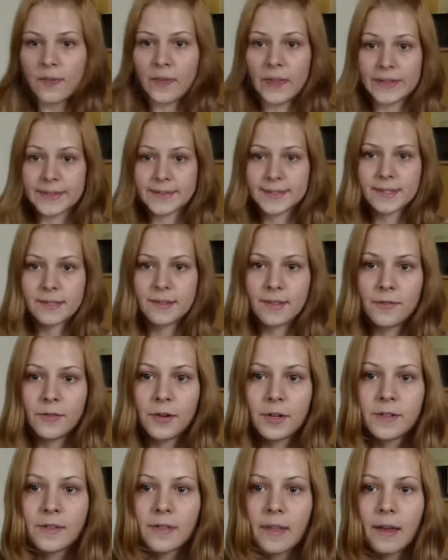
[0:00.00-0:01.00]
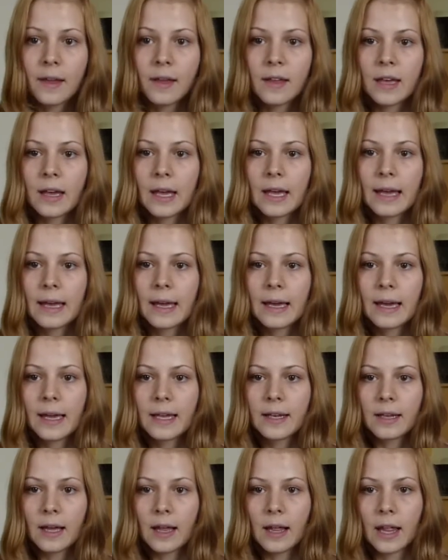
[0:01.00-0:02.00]
That's the first thing,
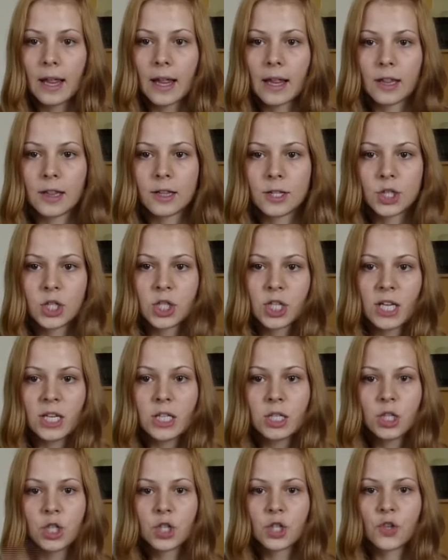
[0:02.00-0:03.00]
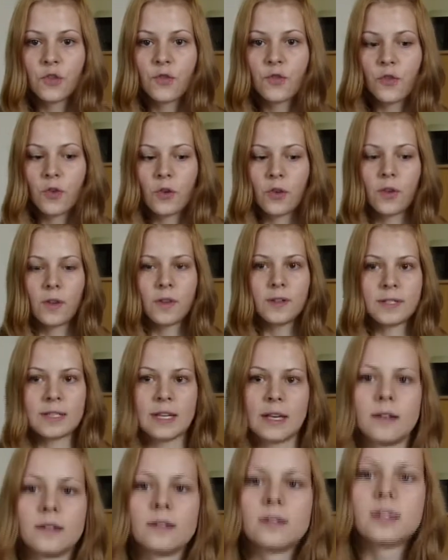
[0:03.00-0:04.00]
and I'll change for the second.